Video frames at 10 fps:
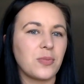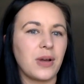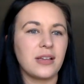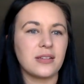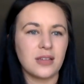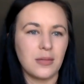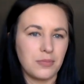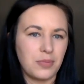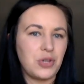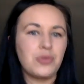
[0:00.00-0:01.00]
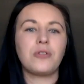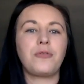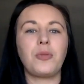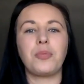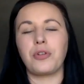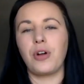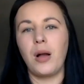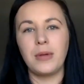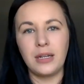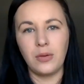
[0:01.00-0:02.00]
by some beautiful,
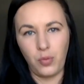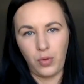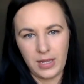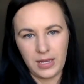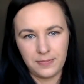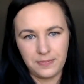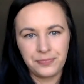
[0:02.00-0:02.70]
prominent woman.